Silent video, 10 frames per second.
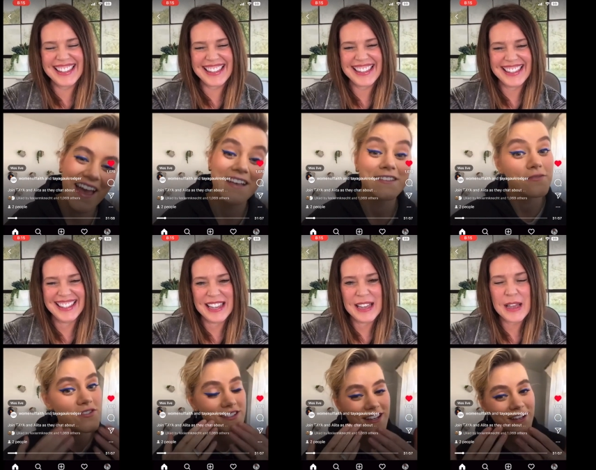Speaker 1: as I'm a
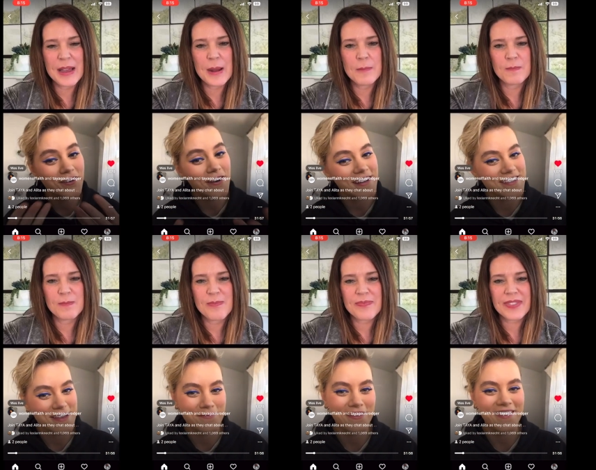great
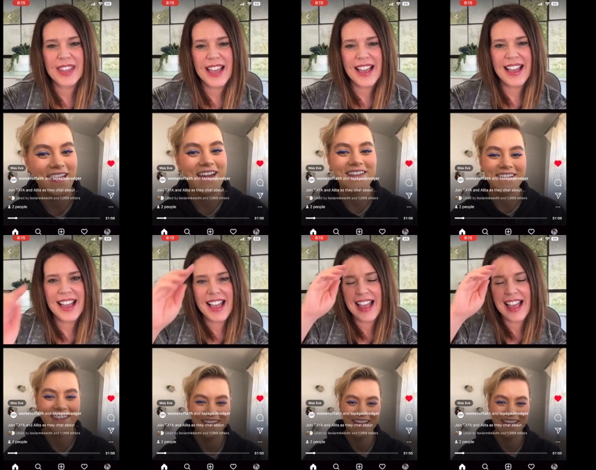example of that.